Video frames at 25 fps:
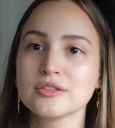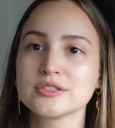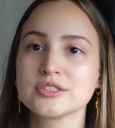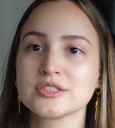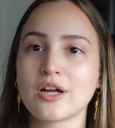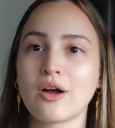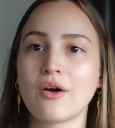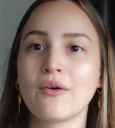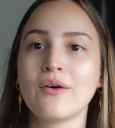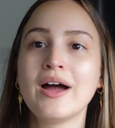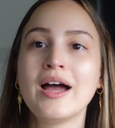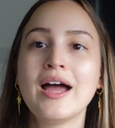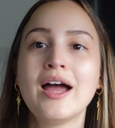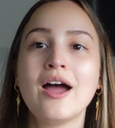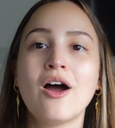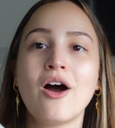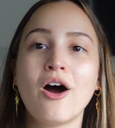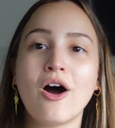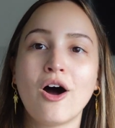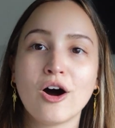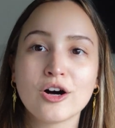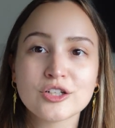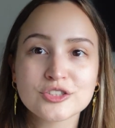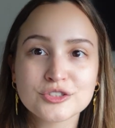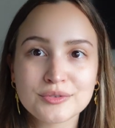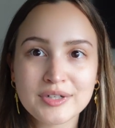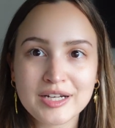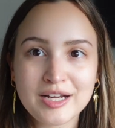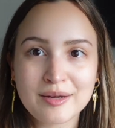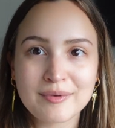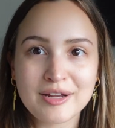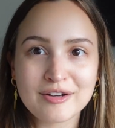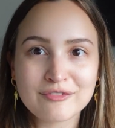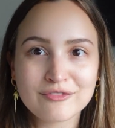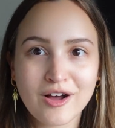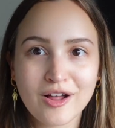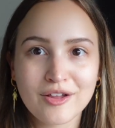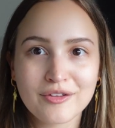So also
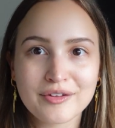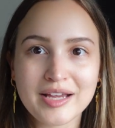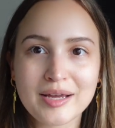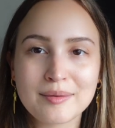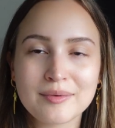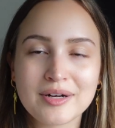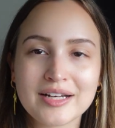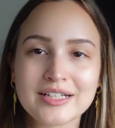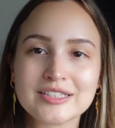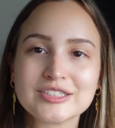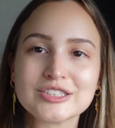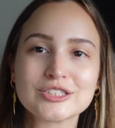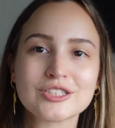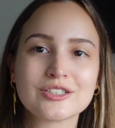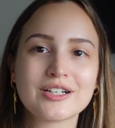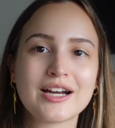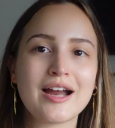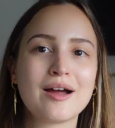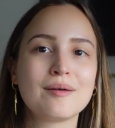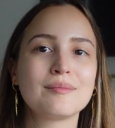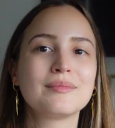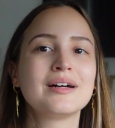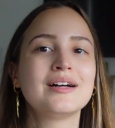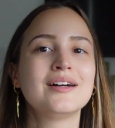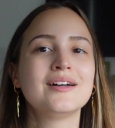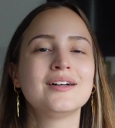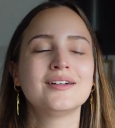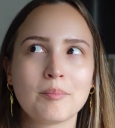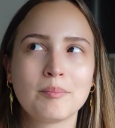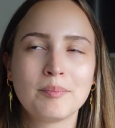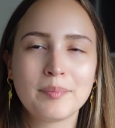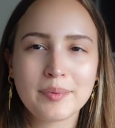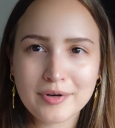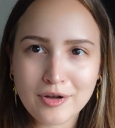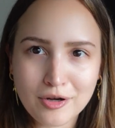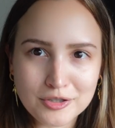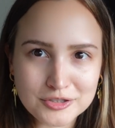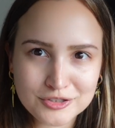recommend following him on Instagram,
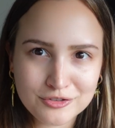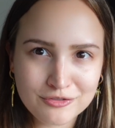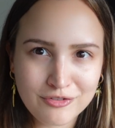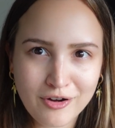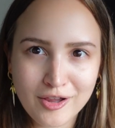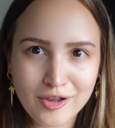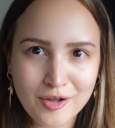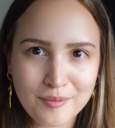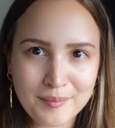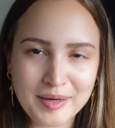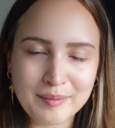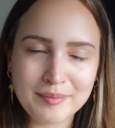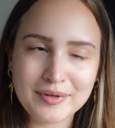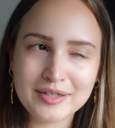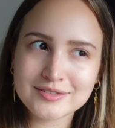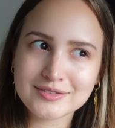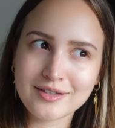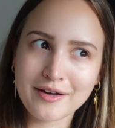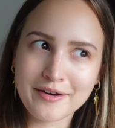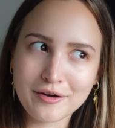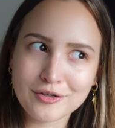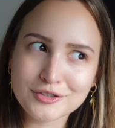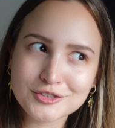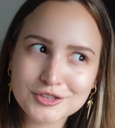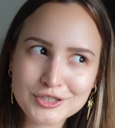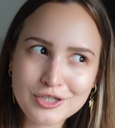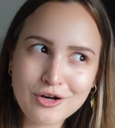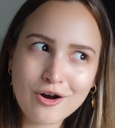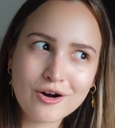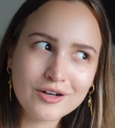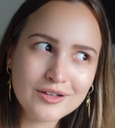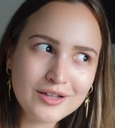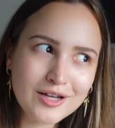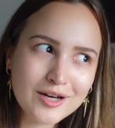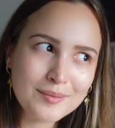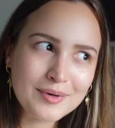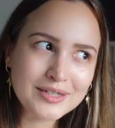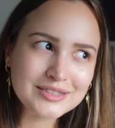but also follow me because I also talk
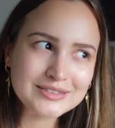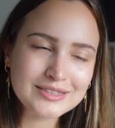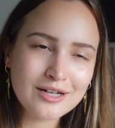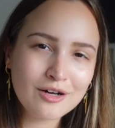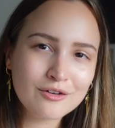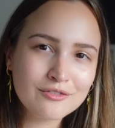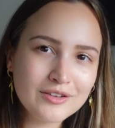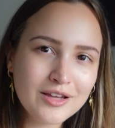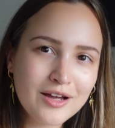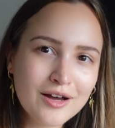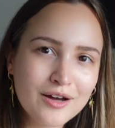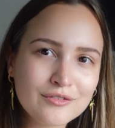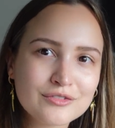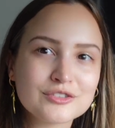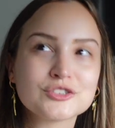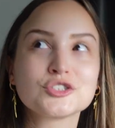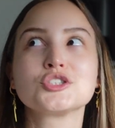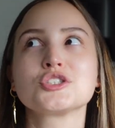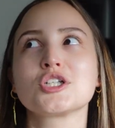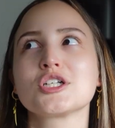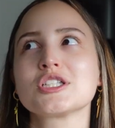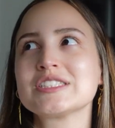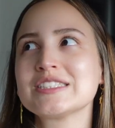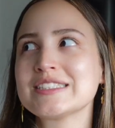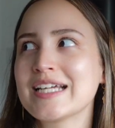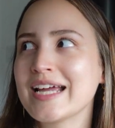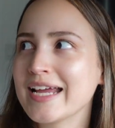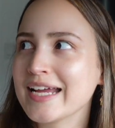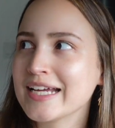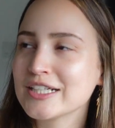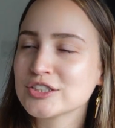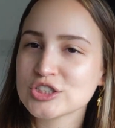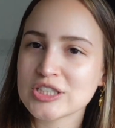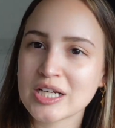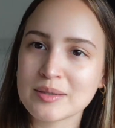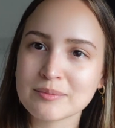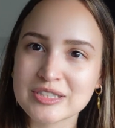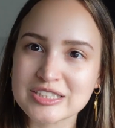a lot about self-love. Just saying,
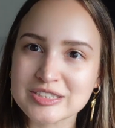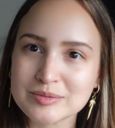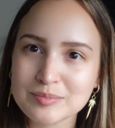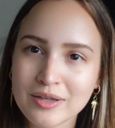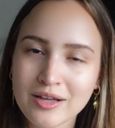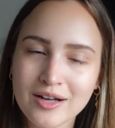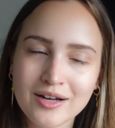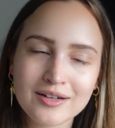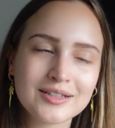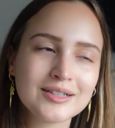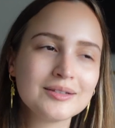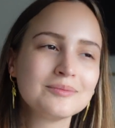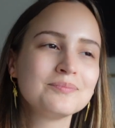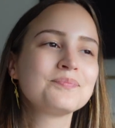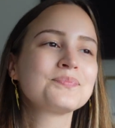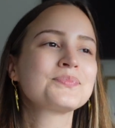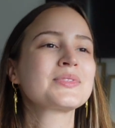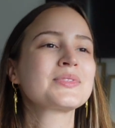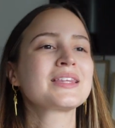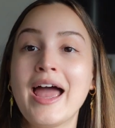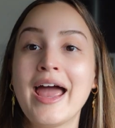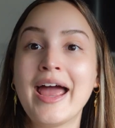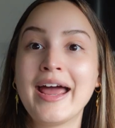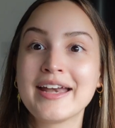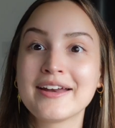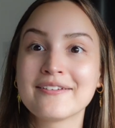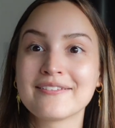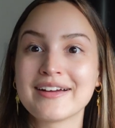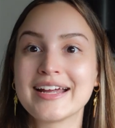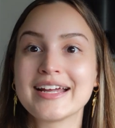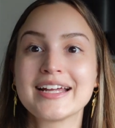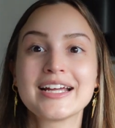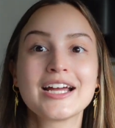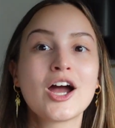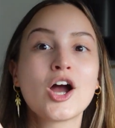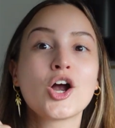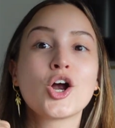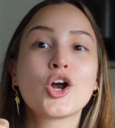shameless plug.
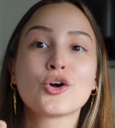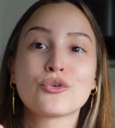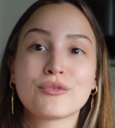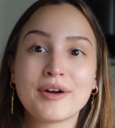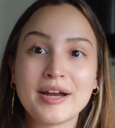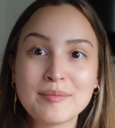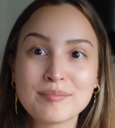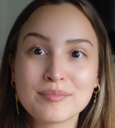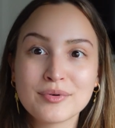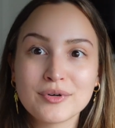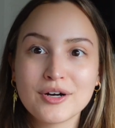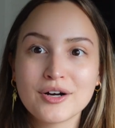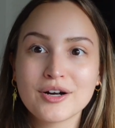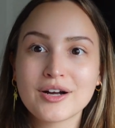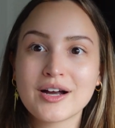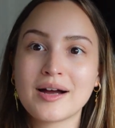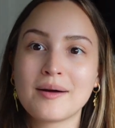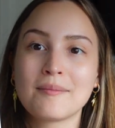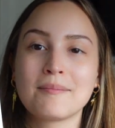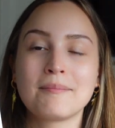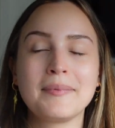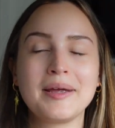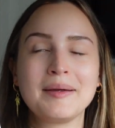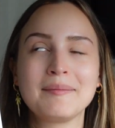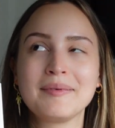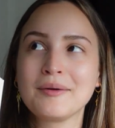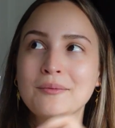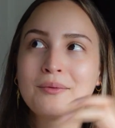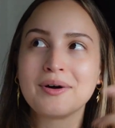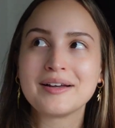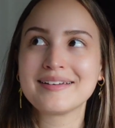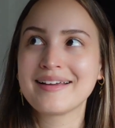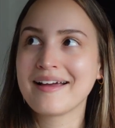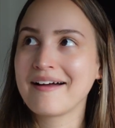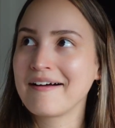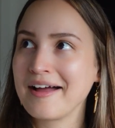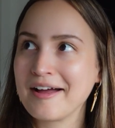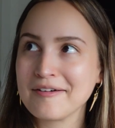Anyway, great book. Maybe one
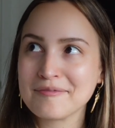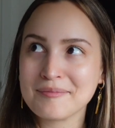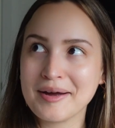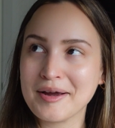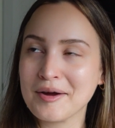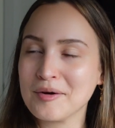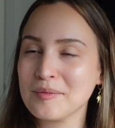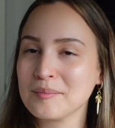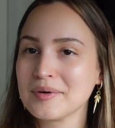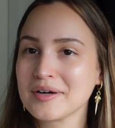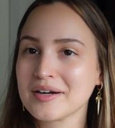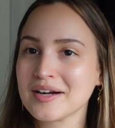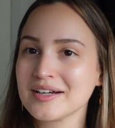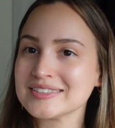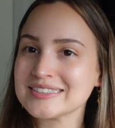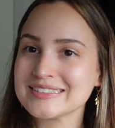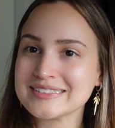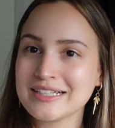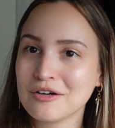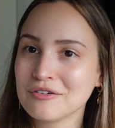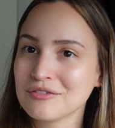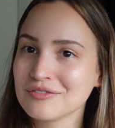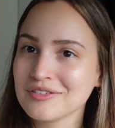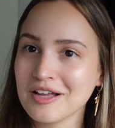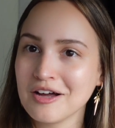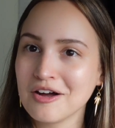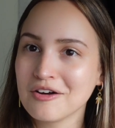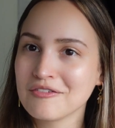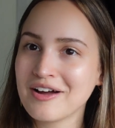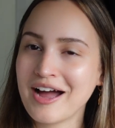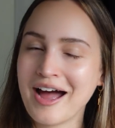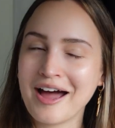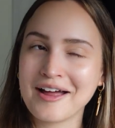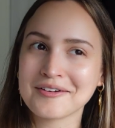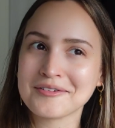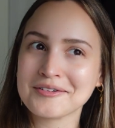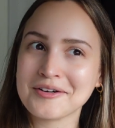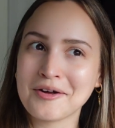day I'll have my own book on self-love.
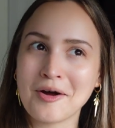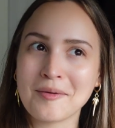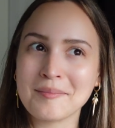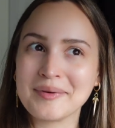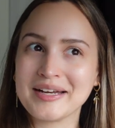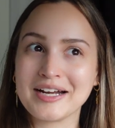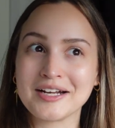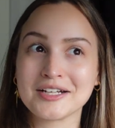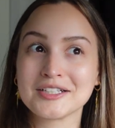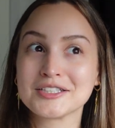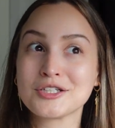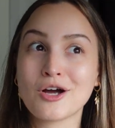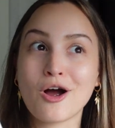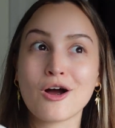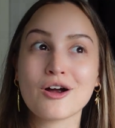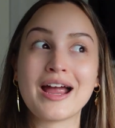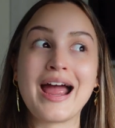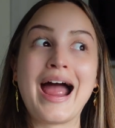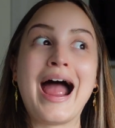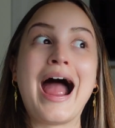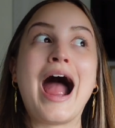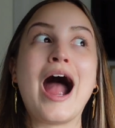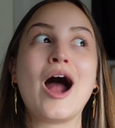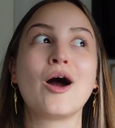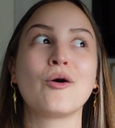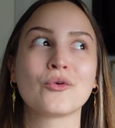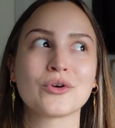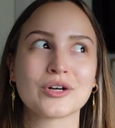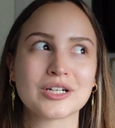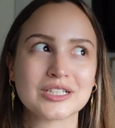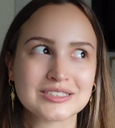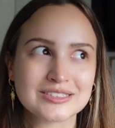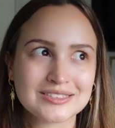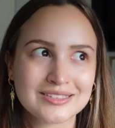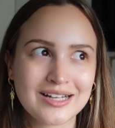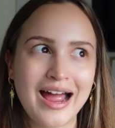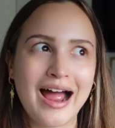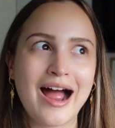I don't know. I mean, I could talk
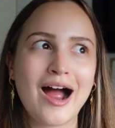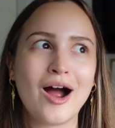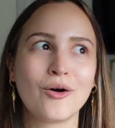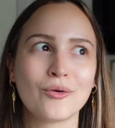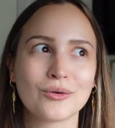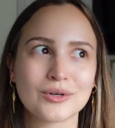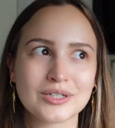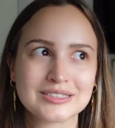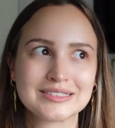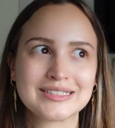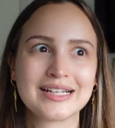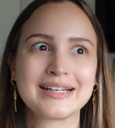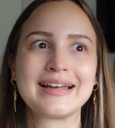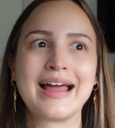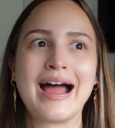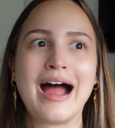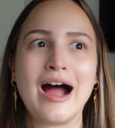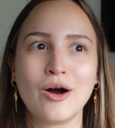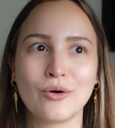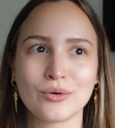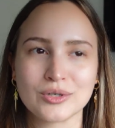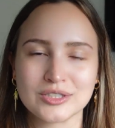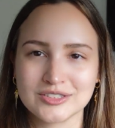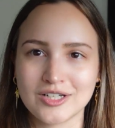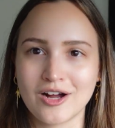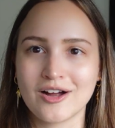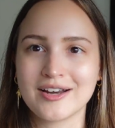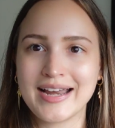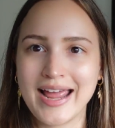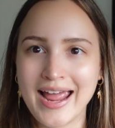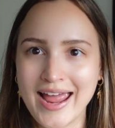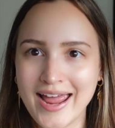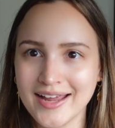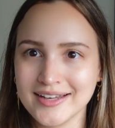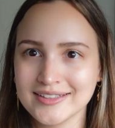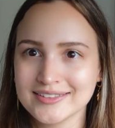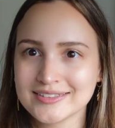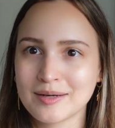hours and hours on
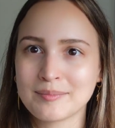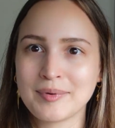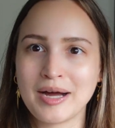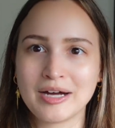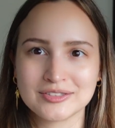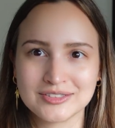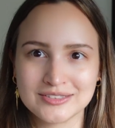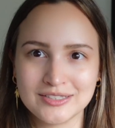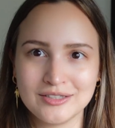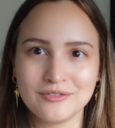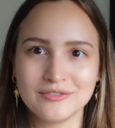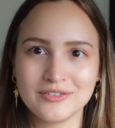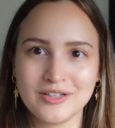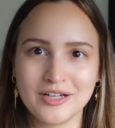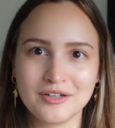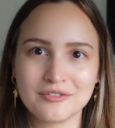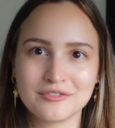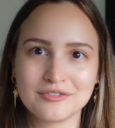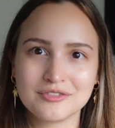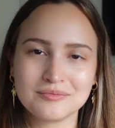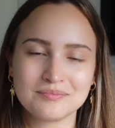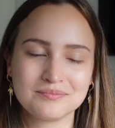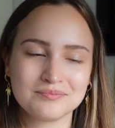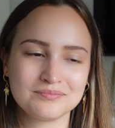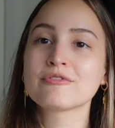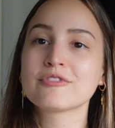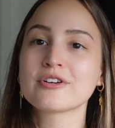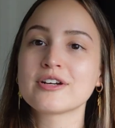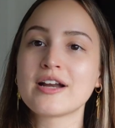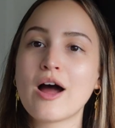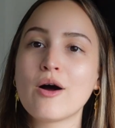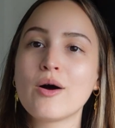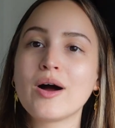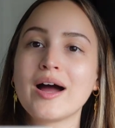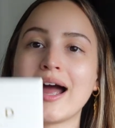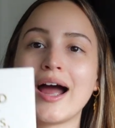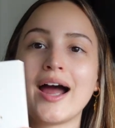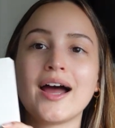end about self-love. But for
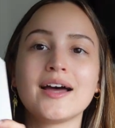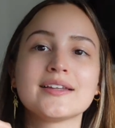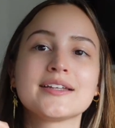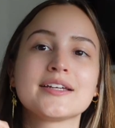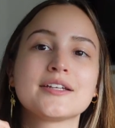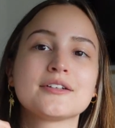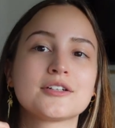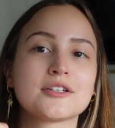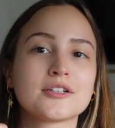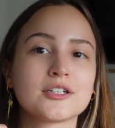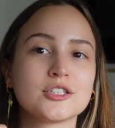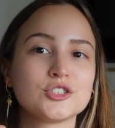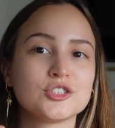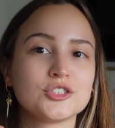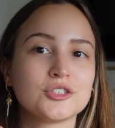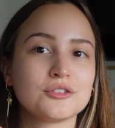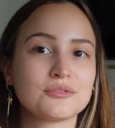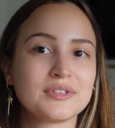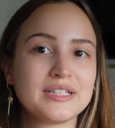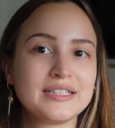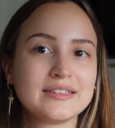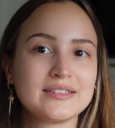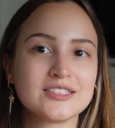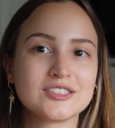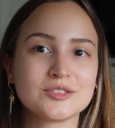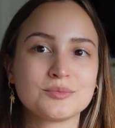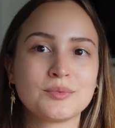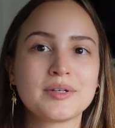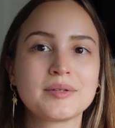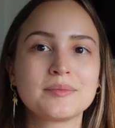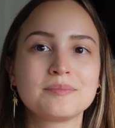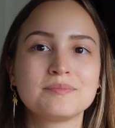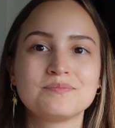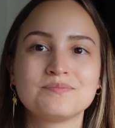now, I highly encourage you to read this one.